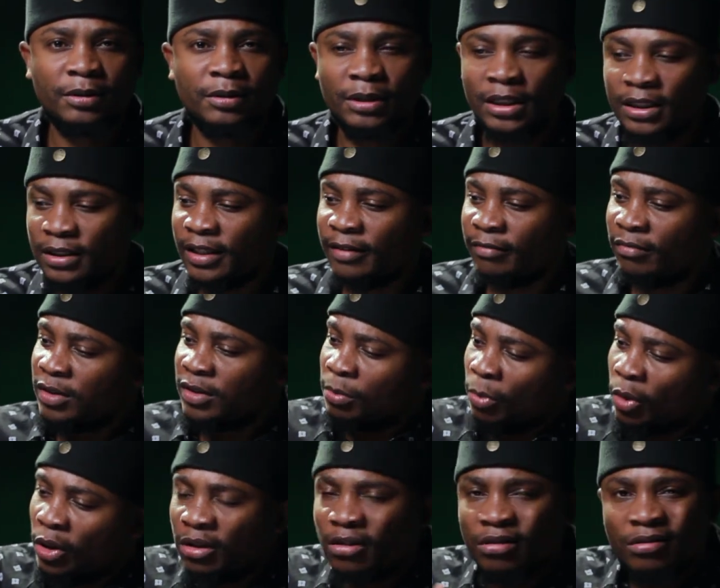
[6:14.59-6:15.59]
Kids have
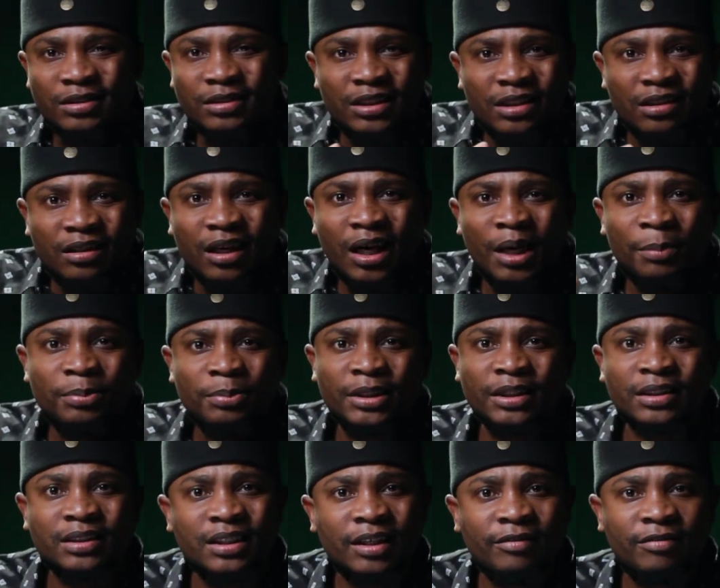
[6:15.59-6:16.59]
small little teacups
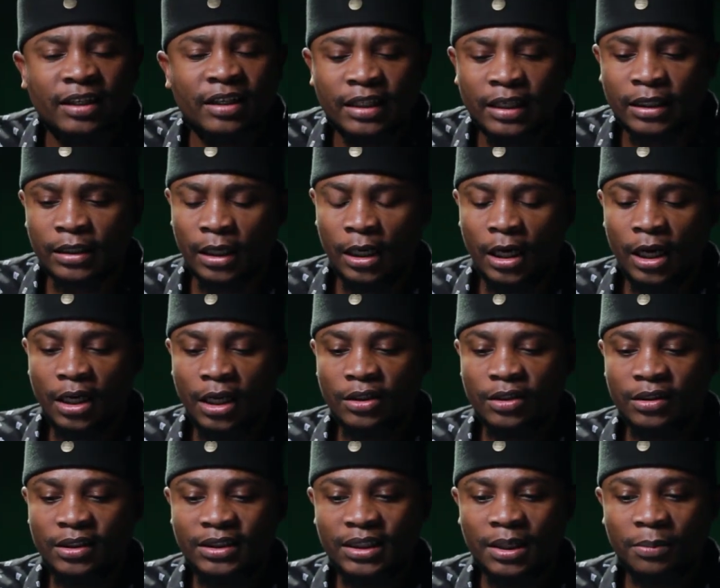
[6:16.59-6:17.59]
and stuff like that.
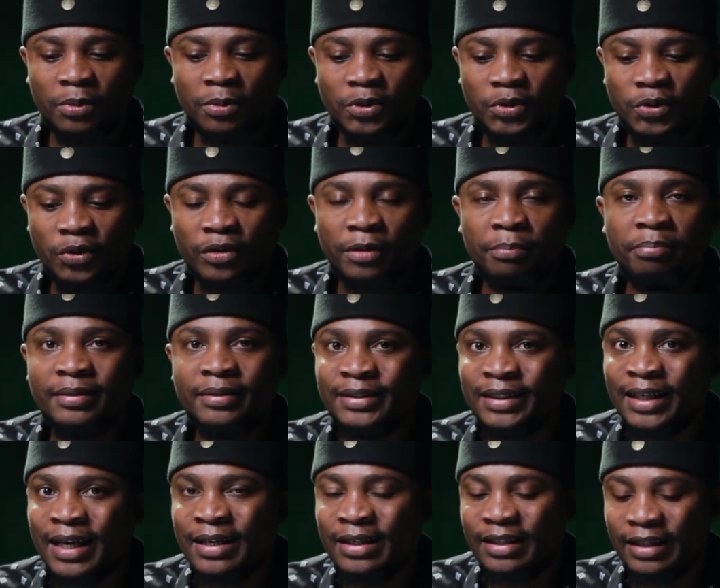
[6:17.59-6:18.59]
So this is supposed to
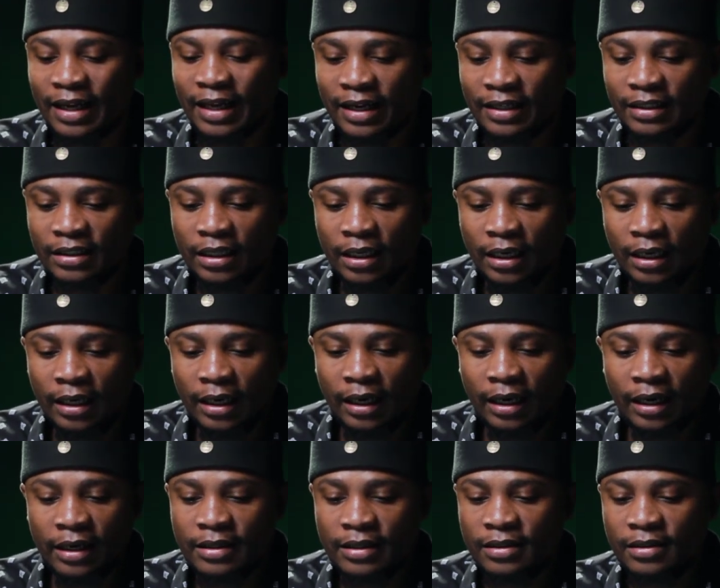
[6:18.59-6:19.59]
represent that.
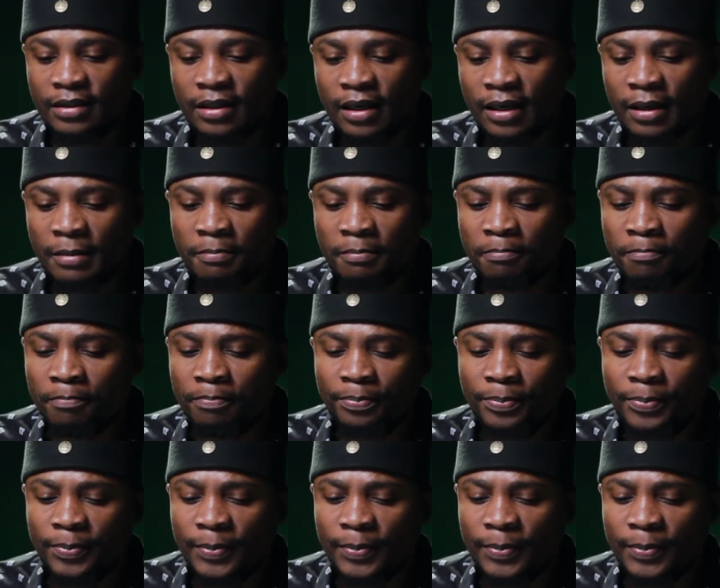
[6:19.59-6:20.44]
And